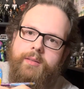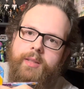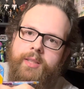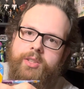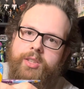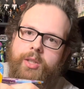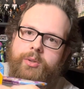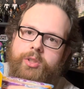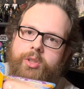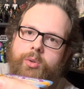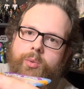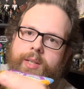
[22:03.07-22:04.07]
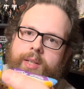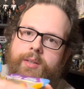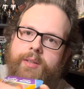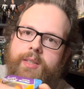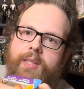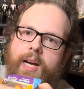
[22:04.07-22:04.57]
it shows you here
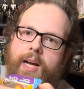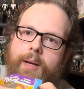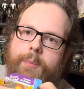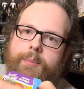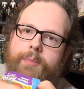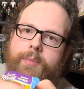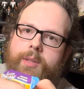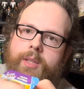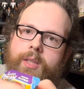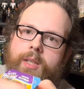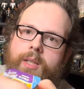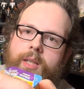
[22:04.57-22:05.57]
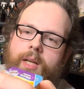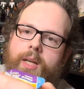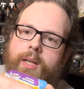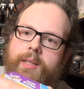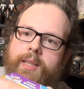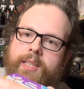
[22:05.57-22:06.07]
in the top.
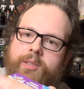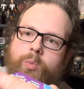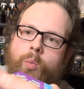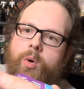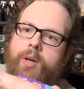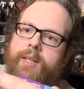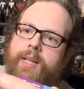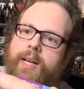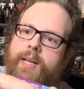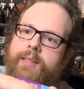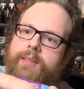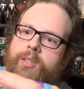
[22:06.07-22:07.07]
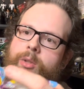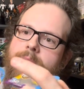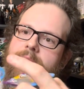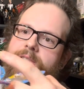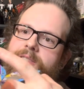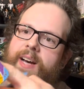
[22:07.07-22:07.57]
At least one. You
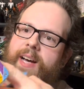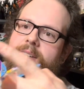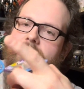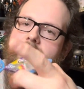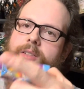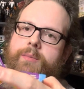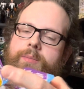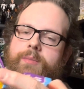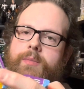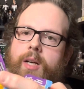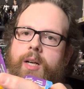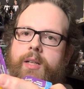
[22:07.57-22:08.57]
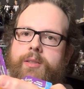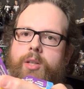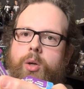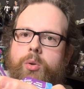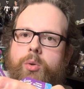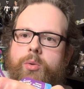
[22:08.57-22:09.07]
get 5
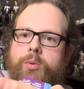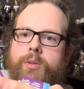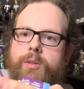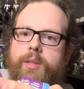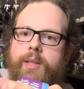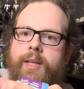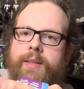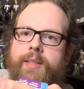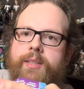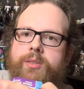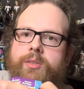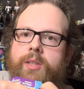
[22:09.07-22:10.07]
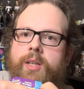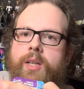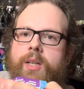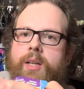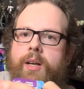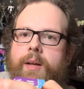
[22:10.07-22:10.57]
total in this.
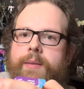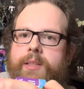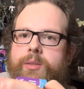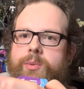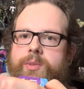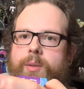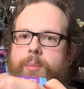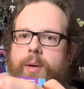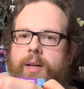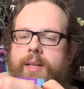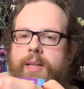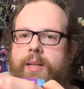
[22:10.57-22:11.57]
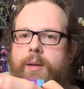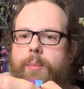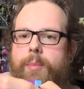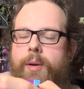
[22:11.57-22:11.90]
This one's a bucket and